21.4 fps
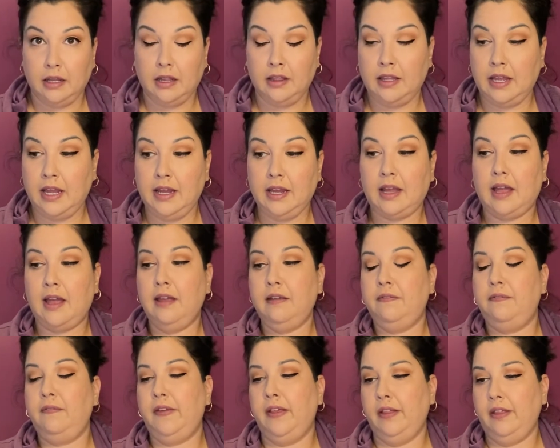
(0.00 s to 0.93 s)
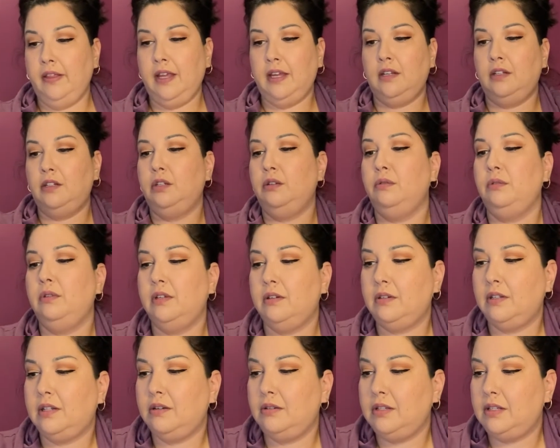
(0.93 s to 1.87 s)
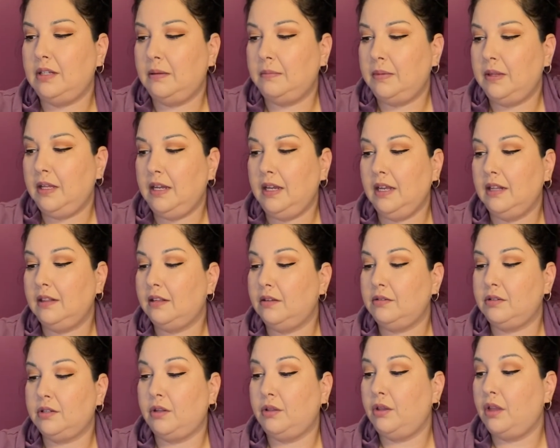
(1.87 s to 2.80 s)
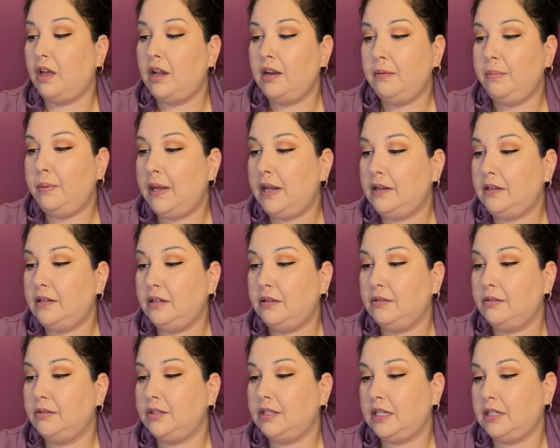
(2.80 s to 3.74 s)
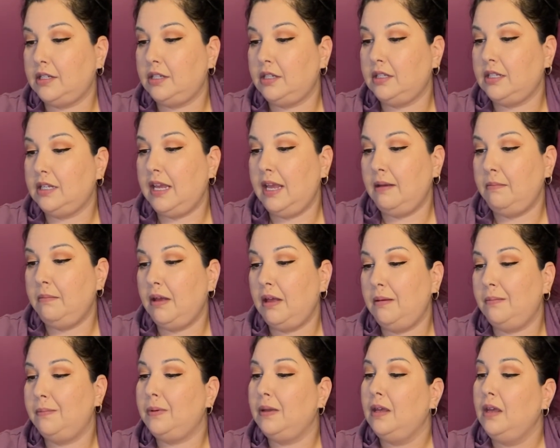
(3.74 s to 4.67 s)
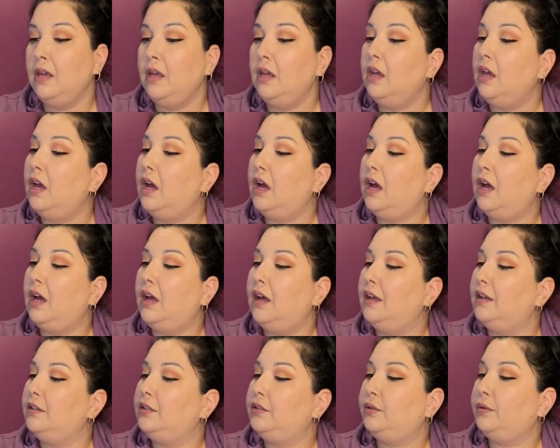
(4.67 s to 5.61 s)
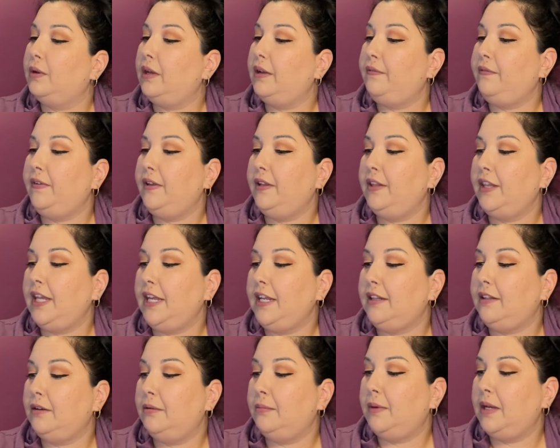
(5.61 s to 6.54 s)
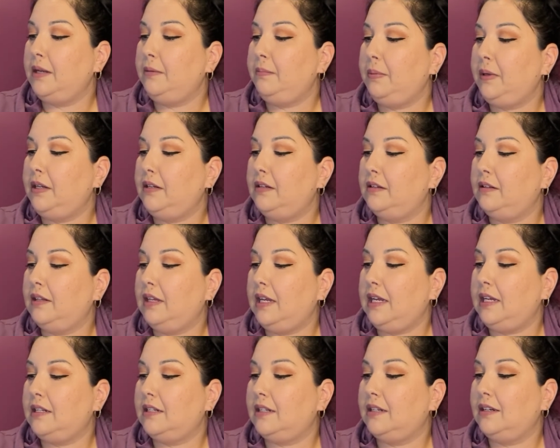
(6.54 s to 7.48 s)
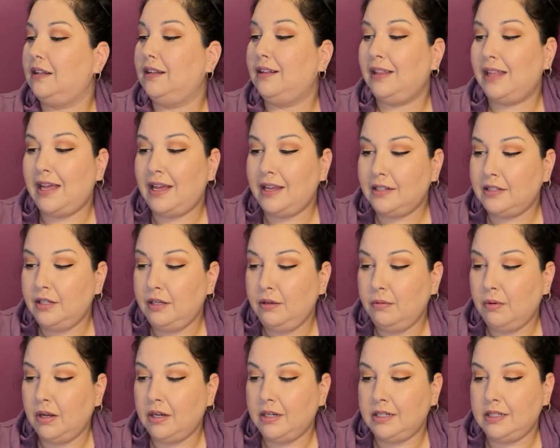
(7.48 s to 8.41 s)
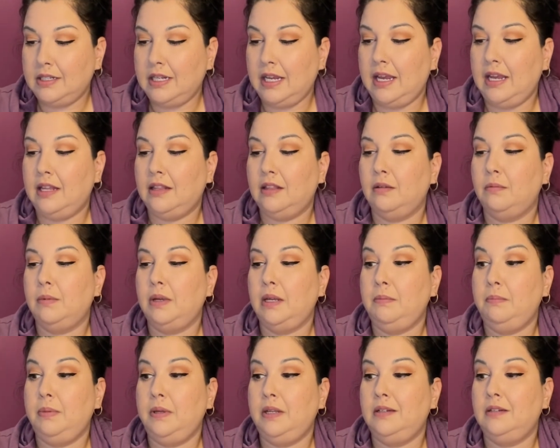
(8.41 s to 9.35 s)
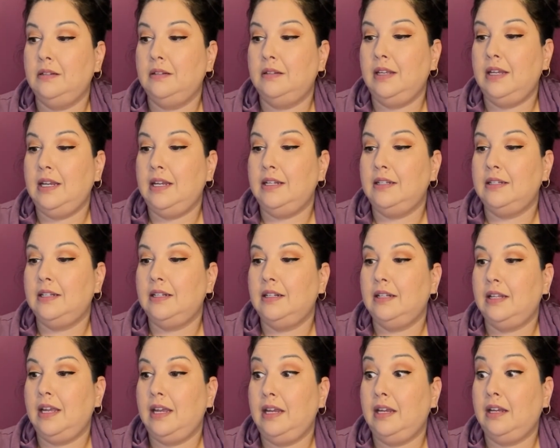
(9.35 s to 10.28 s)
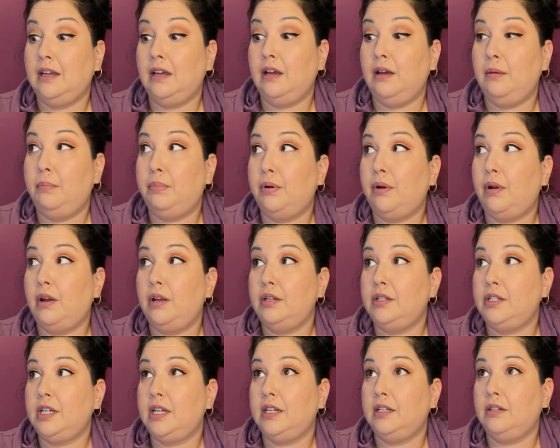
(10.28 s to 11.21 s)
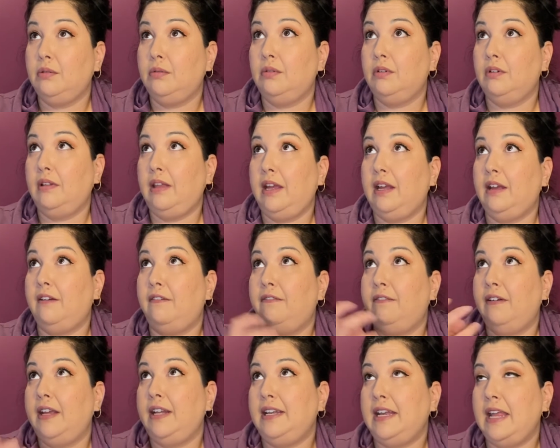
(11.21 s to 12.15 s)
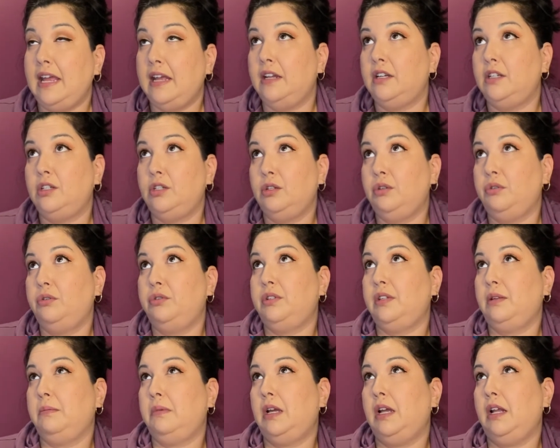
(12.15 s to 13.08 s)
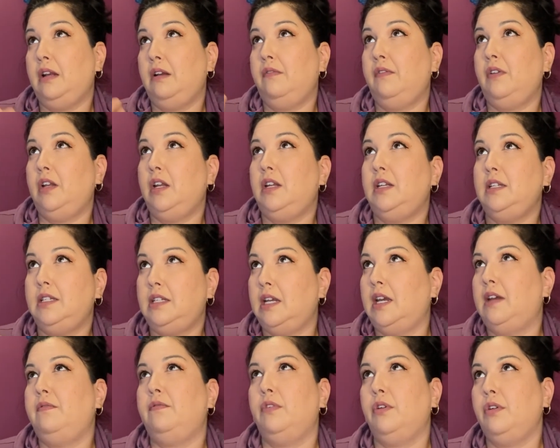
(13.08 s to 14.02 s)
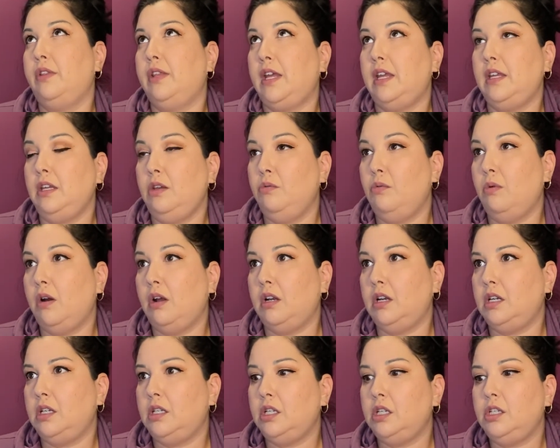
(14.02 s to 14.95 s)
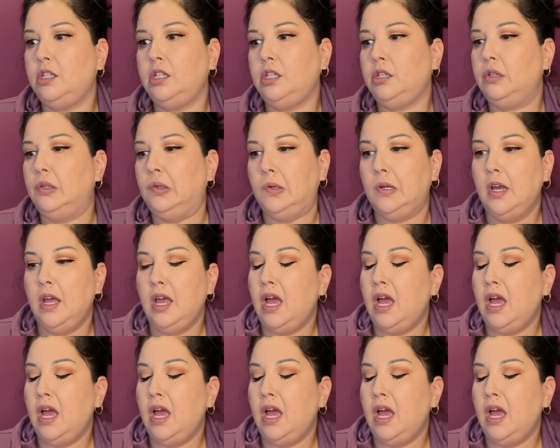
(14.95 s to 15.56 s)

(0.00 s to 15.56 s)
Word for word: Like, I feel like too that there's a lot of Pentacles that just came up. So I feel like there might be delays in a class you want to take. There might be delays in like a project or like a financial, some kind of an endeavor that you wanted to do.